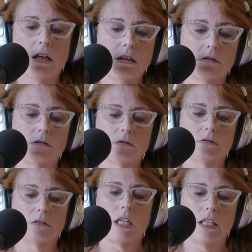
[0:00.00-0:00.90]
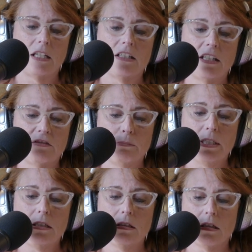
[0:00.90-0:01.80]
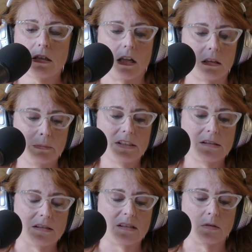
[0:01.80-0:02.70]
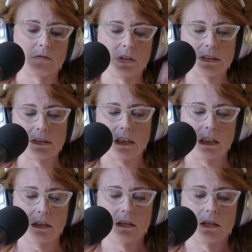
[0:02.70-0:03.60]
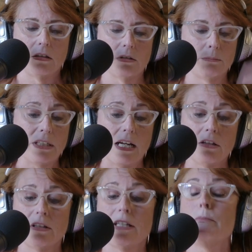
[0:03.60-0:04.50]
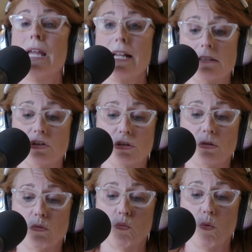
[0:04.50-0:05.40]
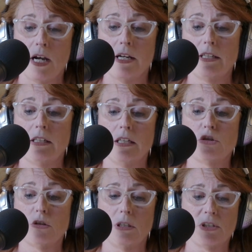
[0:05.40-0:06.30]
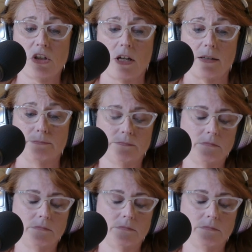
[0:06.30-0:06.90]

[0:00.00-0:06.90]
And I have been a columnist. I sold real estate, and by now you're like, Madge, why can't you keep a job?